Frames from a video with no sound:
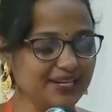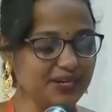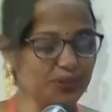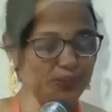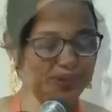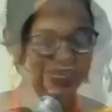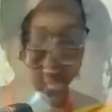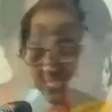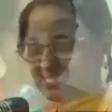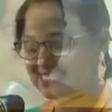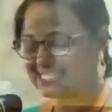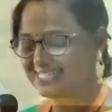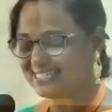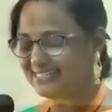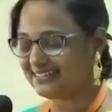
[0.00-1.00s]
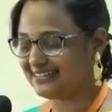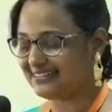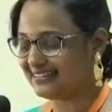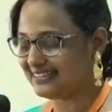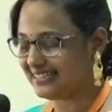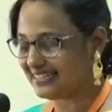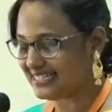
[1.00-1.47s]
request
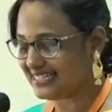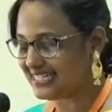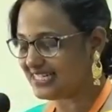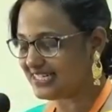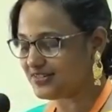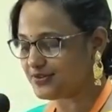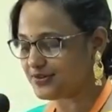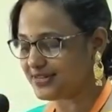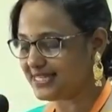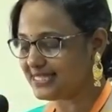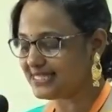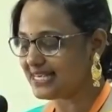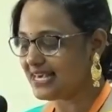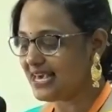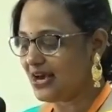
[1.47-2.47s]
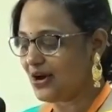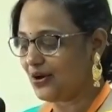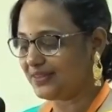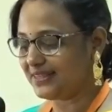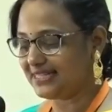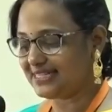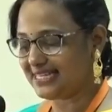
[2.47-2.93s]
the dignitaries
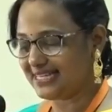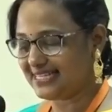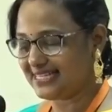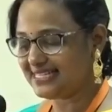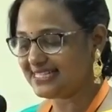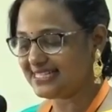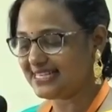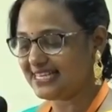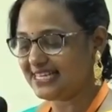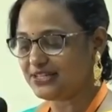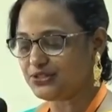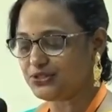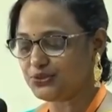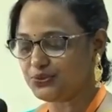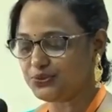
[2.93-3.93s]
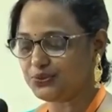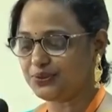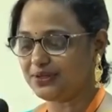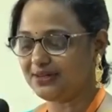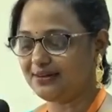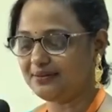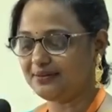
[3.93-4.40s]
on the dais
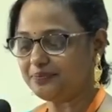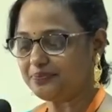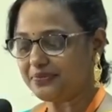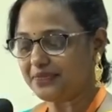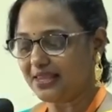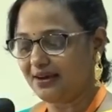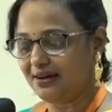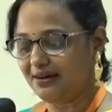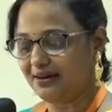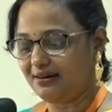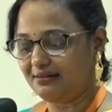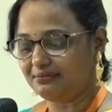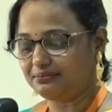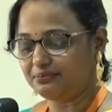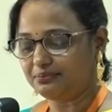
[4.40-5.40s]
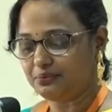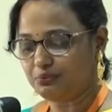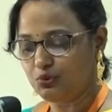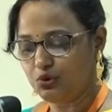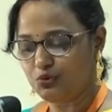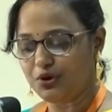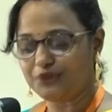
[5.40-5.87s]
to
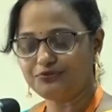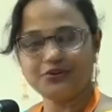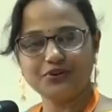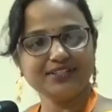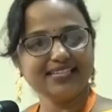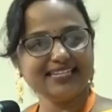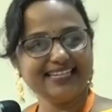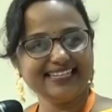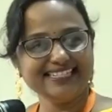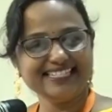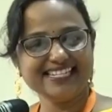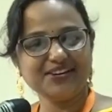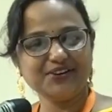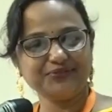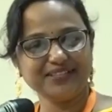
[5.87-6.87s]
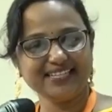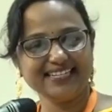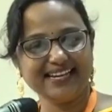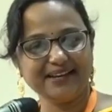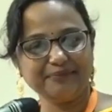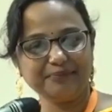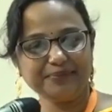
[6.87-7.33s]
move on for the lighting of the
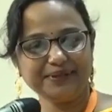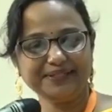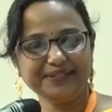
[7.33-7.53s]
lamp.